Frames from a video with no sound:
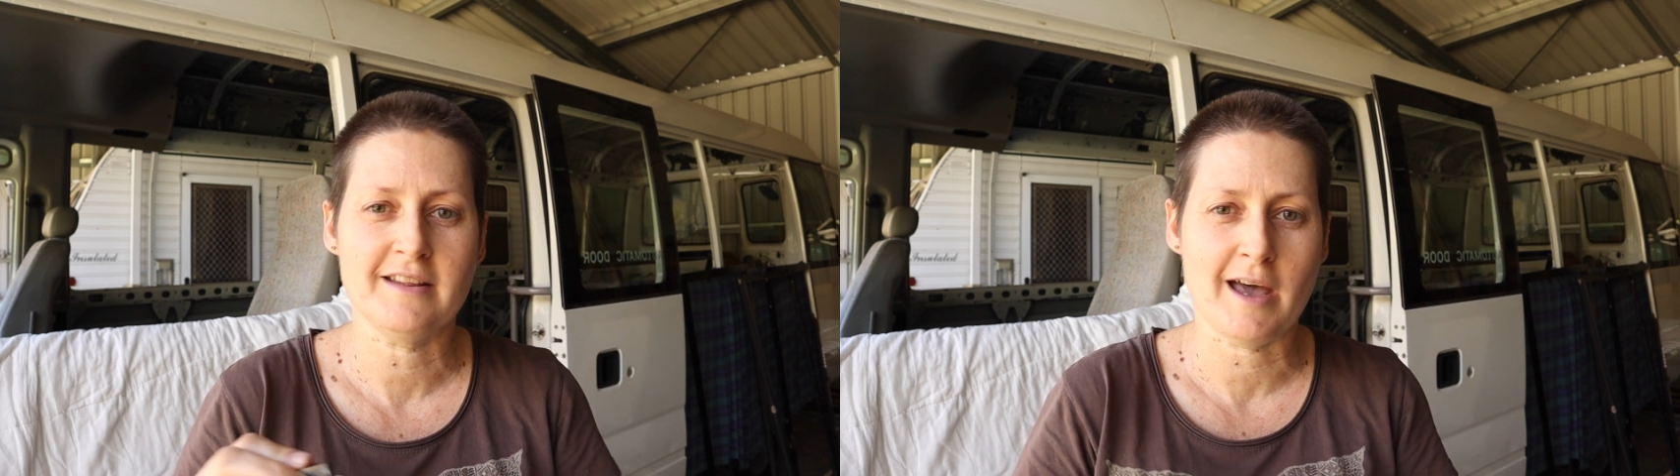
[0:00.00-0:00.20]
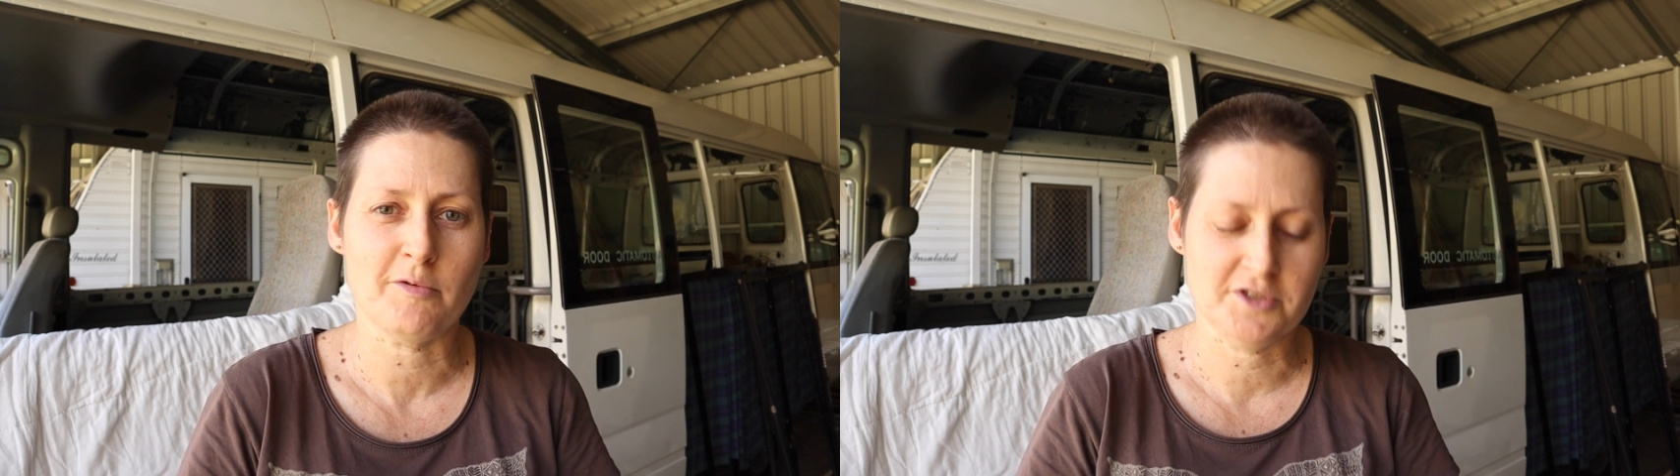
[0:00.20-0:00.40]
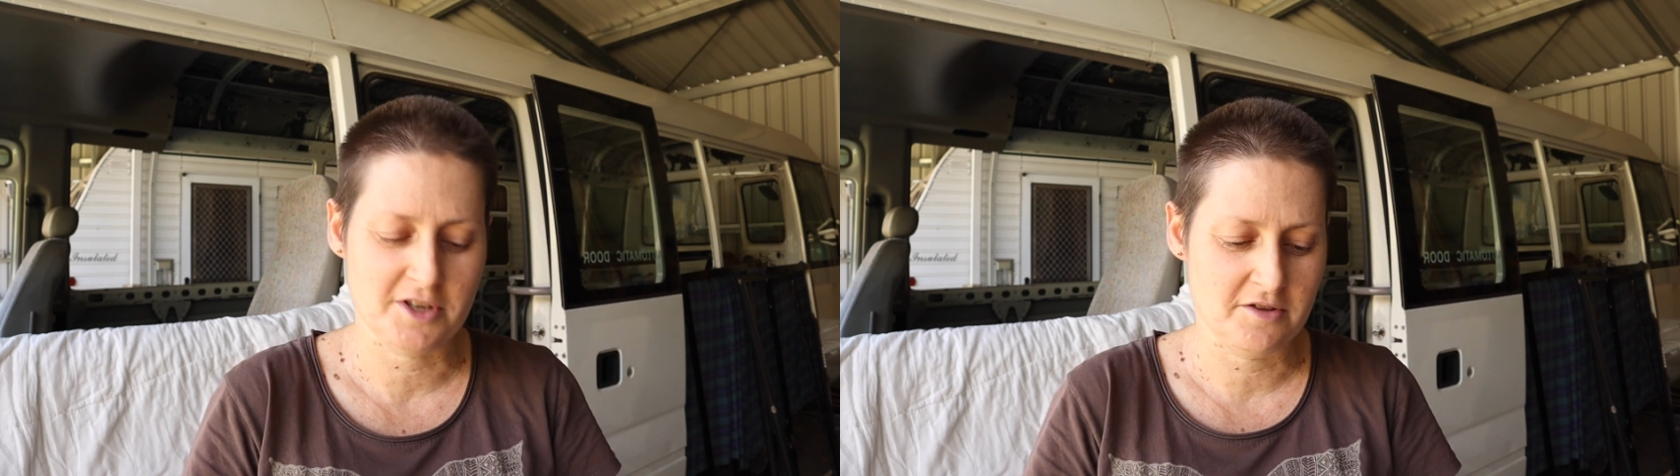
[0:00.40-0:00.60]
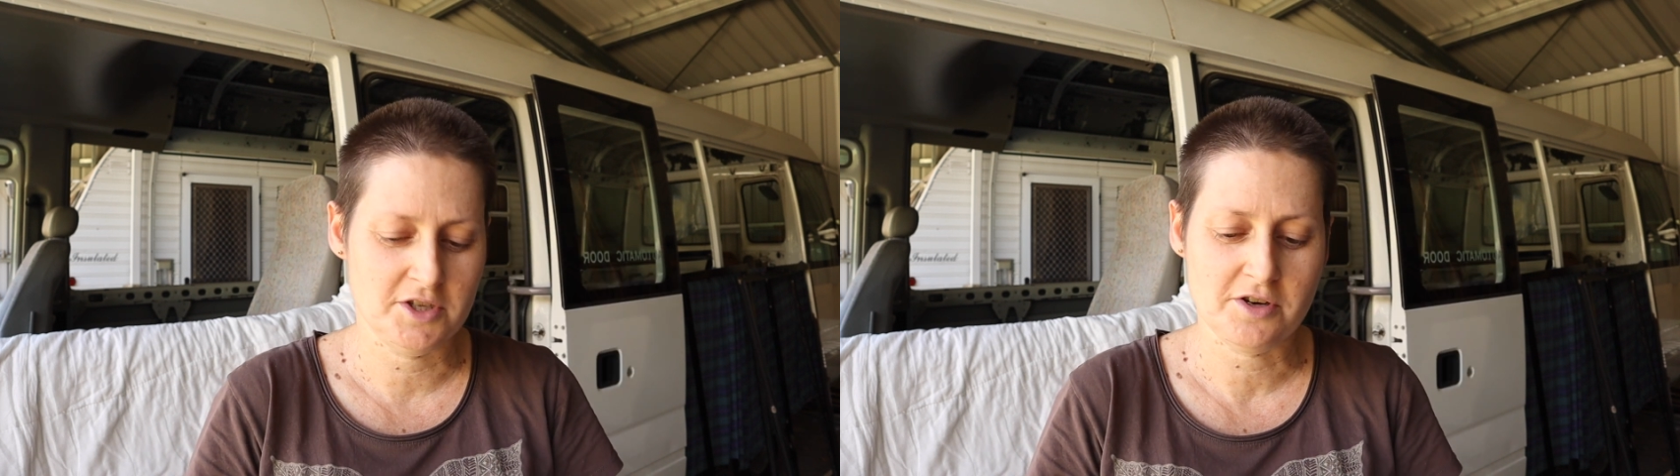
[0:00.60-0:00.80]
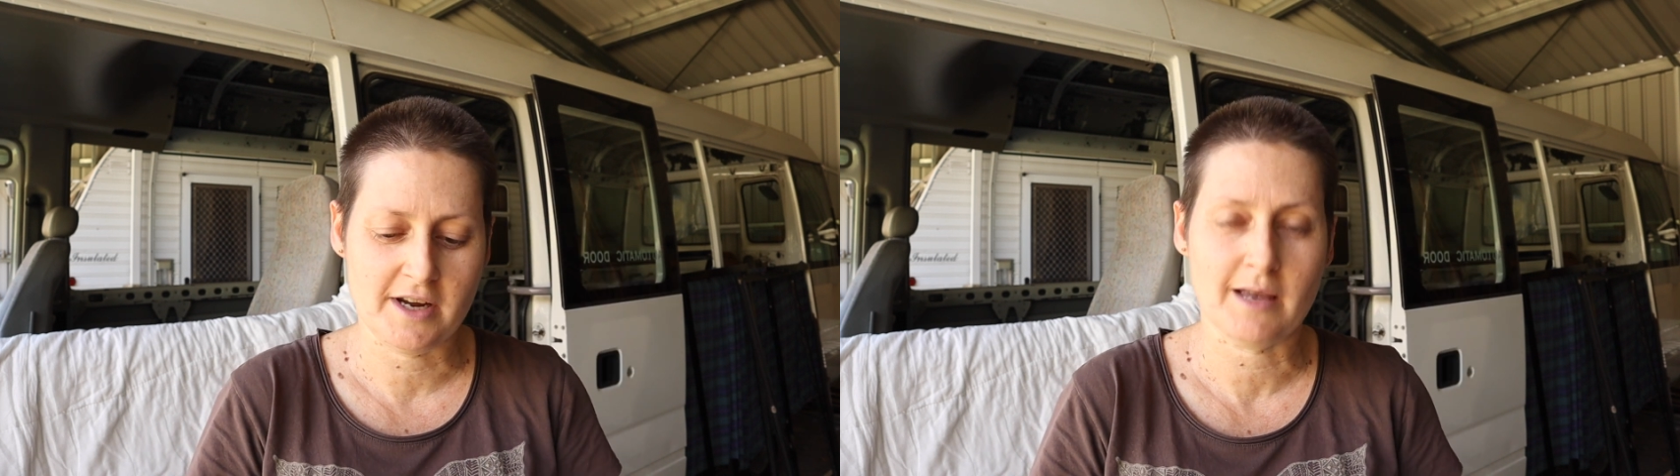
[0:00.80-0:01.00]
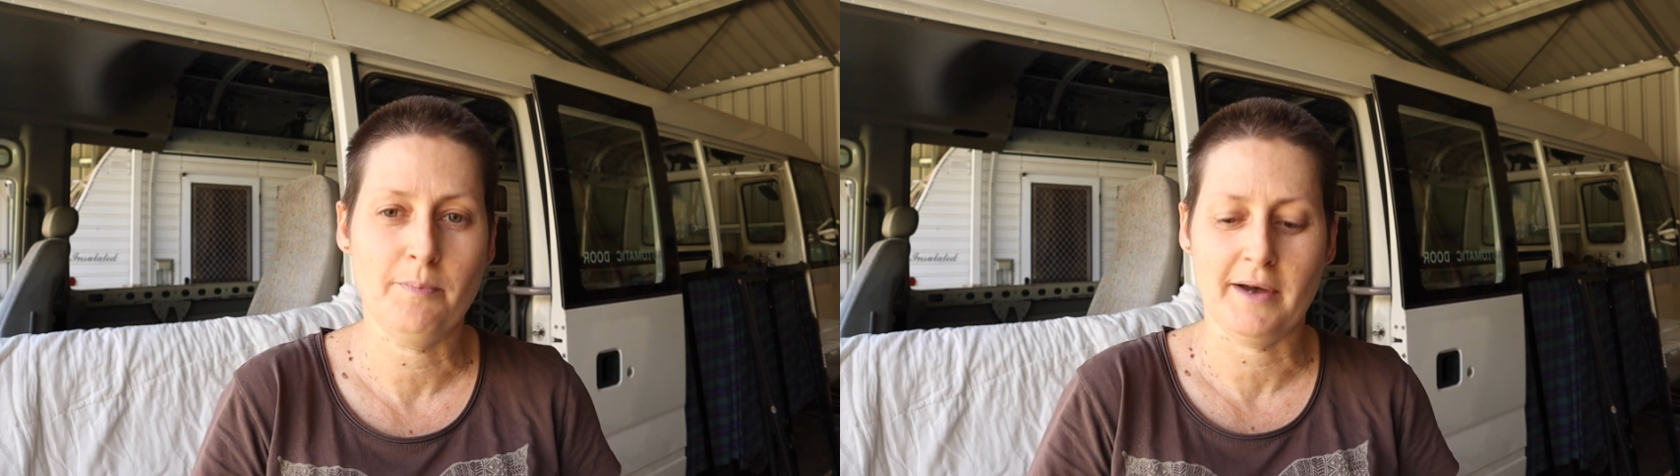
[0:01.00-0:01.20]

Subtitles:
that will do the trick.